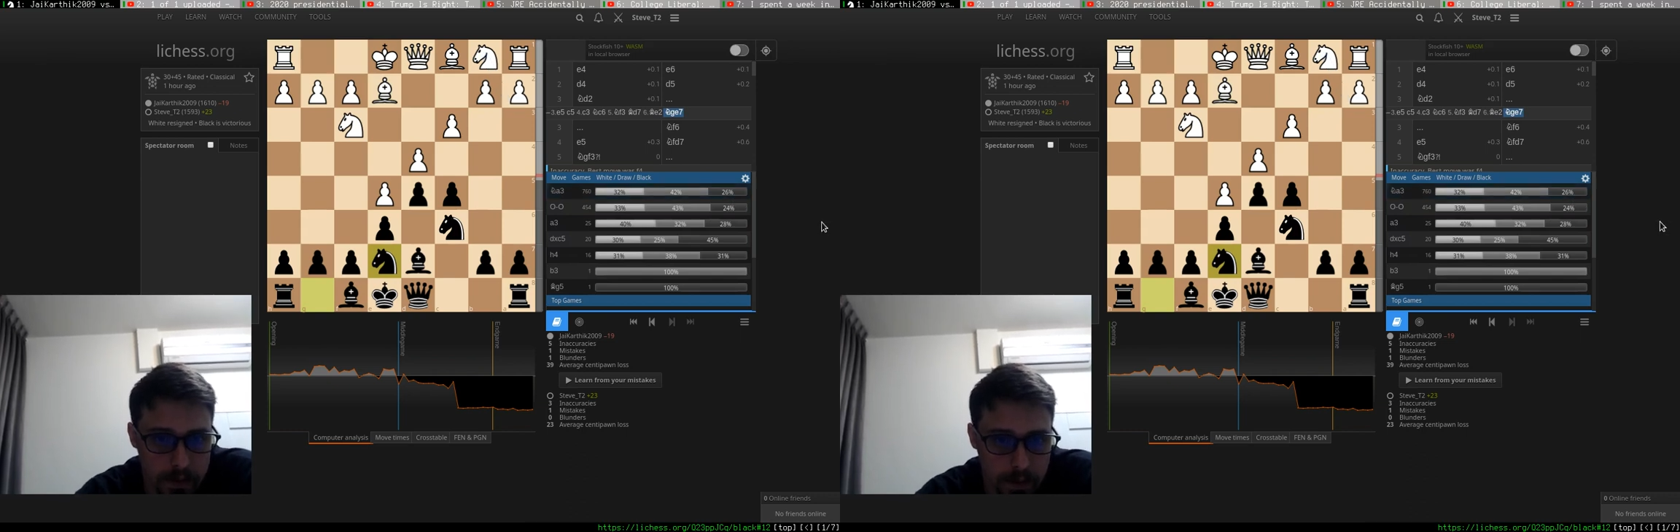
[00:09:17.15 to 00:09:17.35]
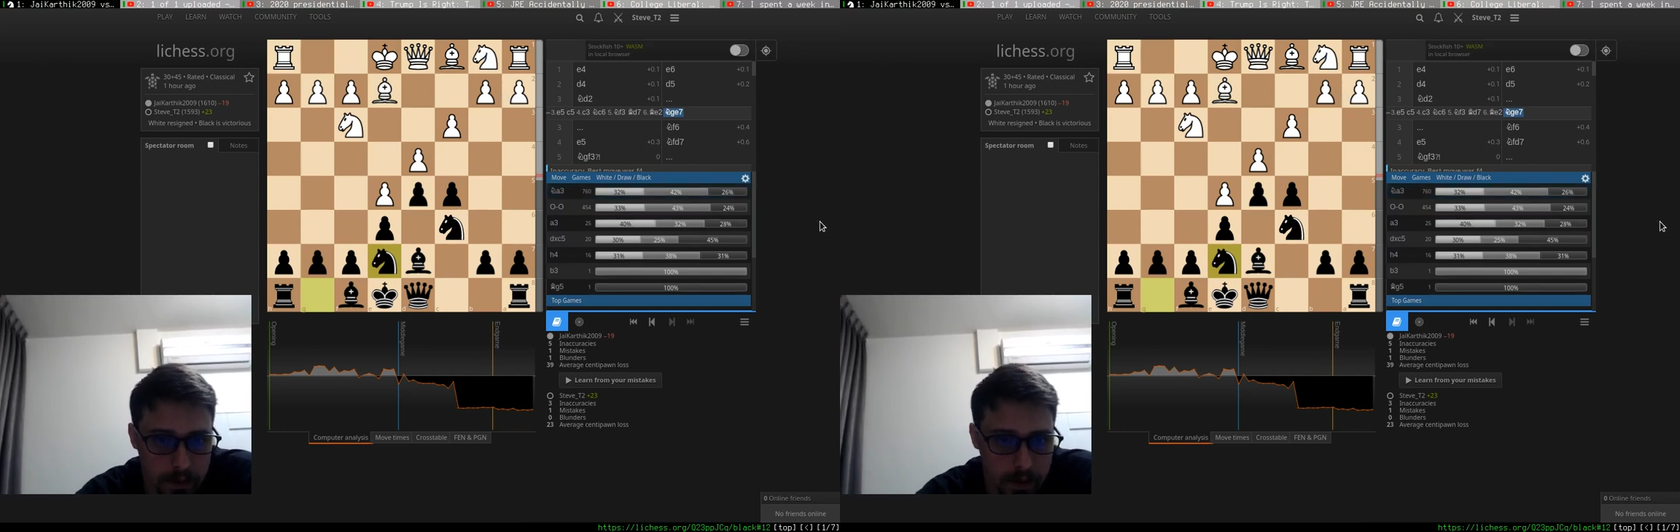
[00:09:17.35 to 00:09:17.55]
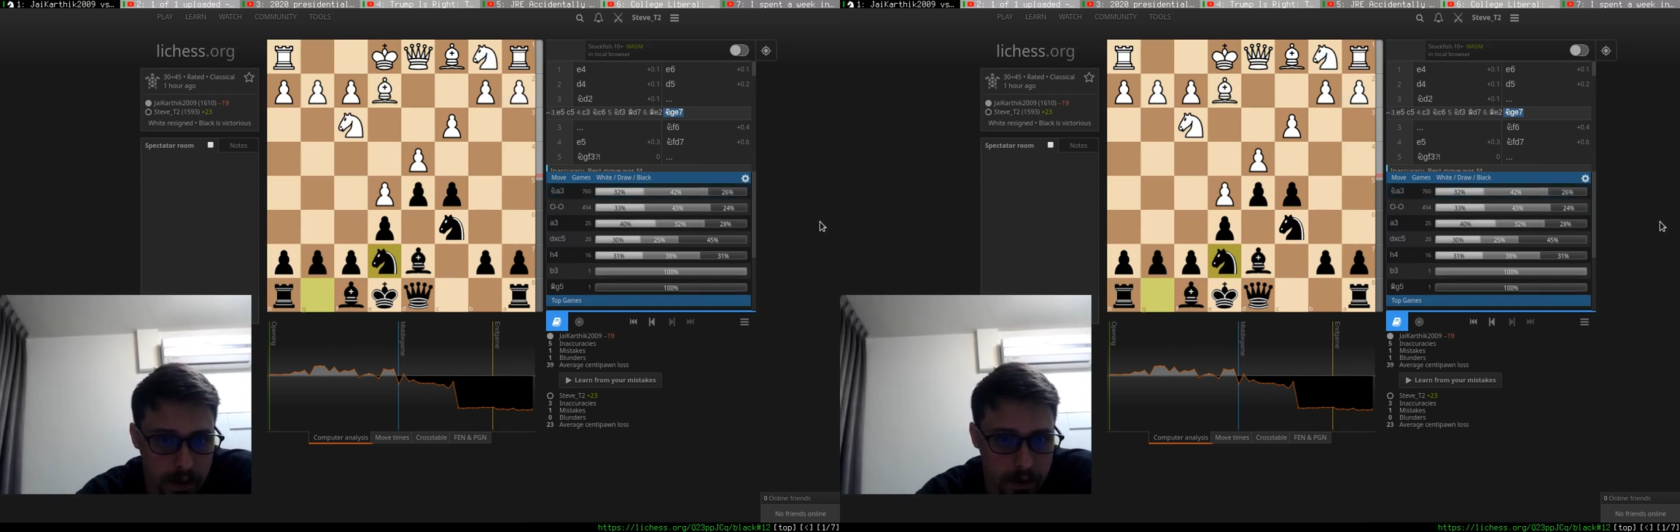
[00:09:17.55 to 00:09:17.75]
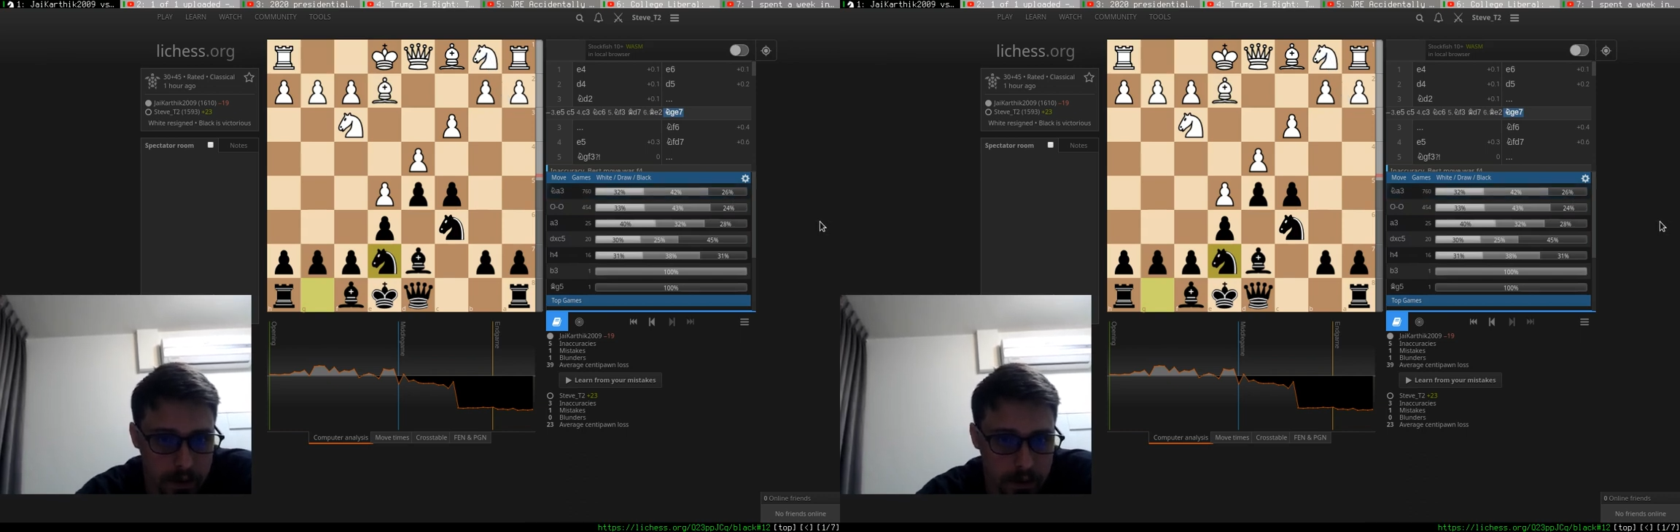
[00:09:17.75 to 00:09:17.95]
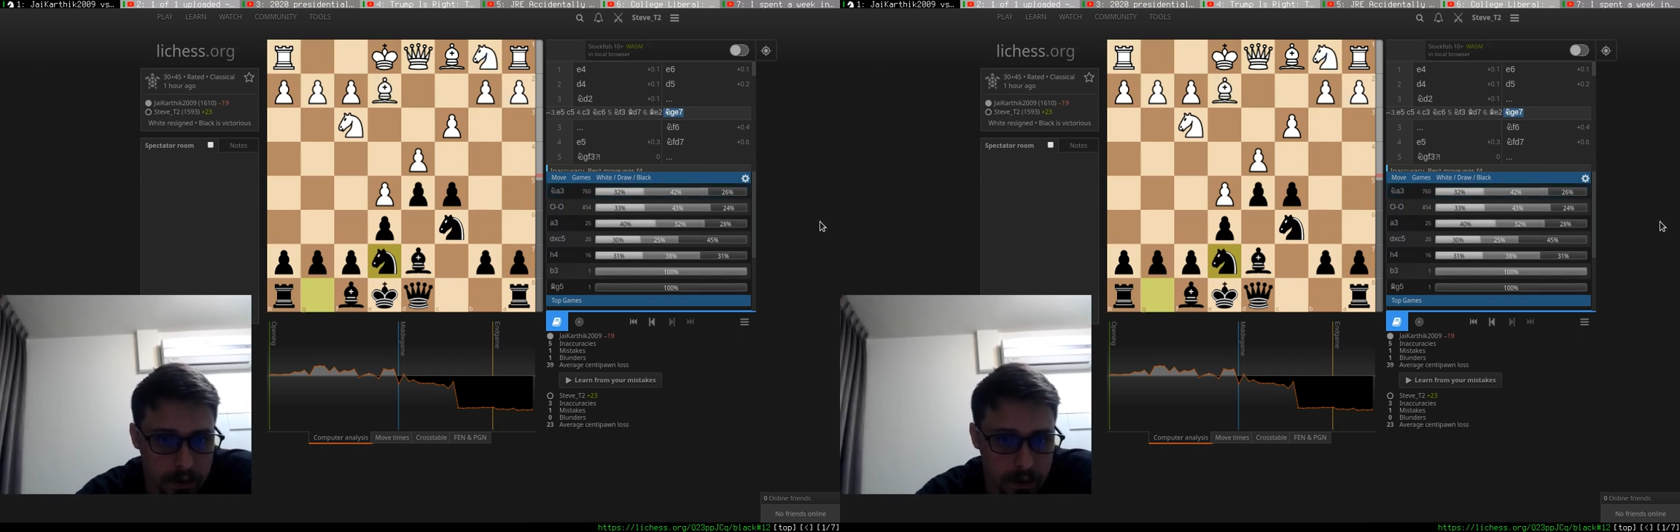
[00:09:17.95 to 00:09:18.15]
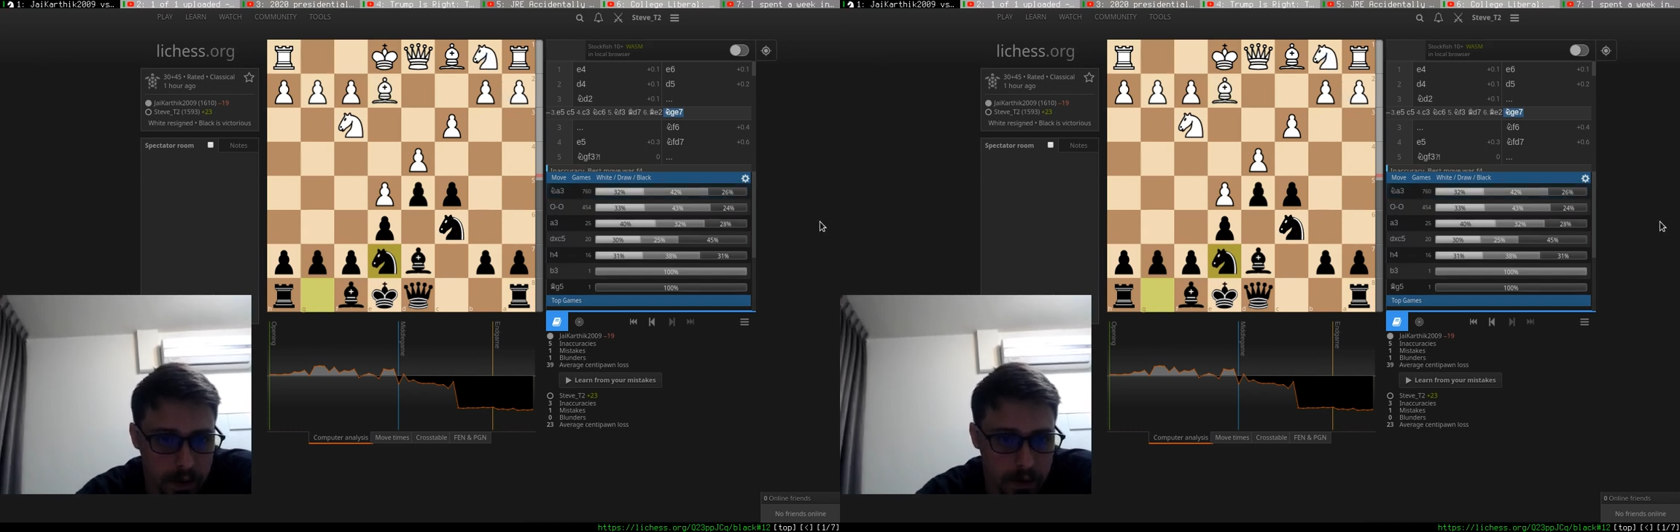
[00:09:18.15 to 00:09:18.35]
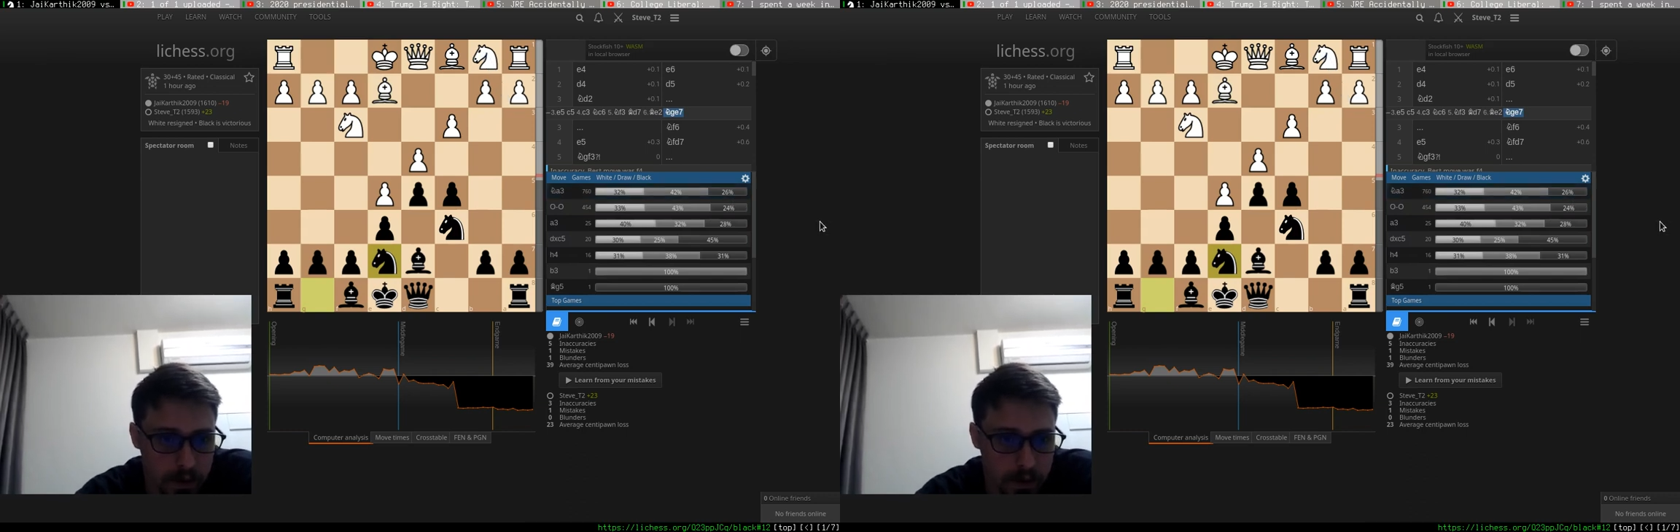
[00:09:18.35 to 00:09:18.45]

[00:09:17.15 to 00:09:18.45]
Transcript: advantages. And